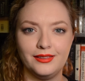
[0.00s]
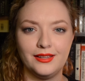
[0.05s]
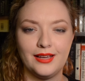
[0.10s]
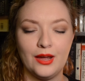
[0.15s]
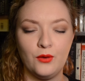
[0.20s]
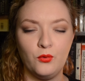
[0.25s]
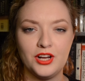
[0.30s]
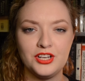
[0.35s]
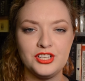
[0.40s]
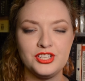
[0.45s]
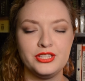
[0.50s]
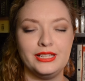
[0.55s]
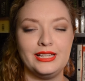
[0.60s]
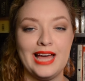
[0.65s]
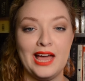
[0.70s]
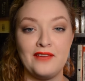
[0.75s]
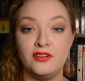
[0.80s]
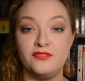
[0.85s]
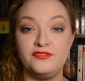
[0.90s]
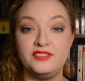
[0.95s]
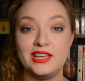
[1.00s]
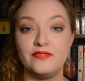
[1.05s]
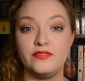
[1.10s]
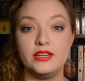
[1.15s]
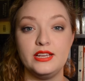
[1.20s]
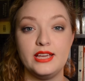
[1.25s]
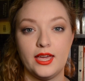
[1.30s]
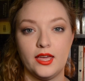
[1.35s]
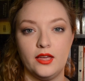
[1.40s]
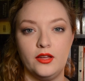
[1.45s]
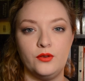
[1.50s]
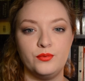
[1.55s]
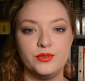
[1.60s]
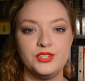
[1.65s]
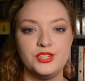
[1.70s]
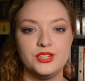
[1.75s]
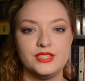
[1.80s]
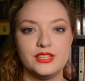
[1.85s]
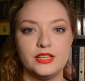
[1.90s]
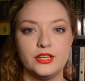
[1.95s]
I watched The Life of David Gale,
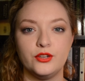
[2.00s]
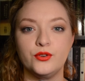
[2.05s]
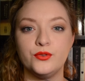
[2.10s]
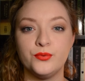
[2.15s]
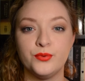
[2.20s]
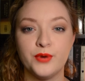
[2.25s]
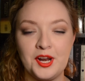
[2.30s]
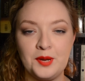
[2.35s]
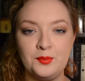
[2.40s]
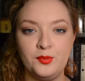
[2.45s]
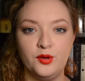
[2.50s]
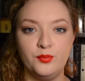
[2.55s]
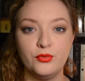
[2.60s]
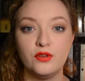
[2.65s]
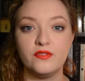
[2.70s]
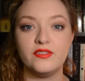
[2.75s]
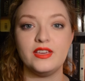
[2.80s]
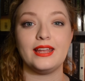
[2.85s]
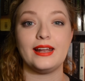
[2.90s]
which is an incredible movie,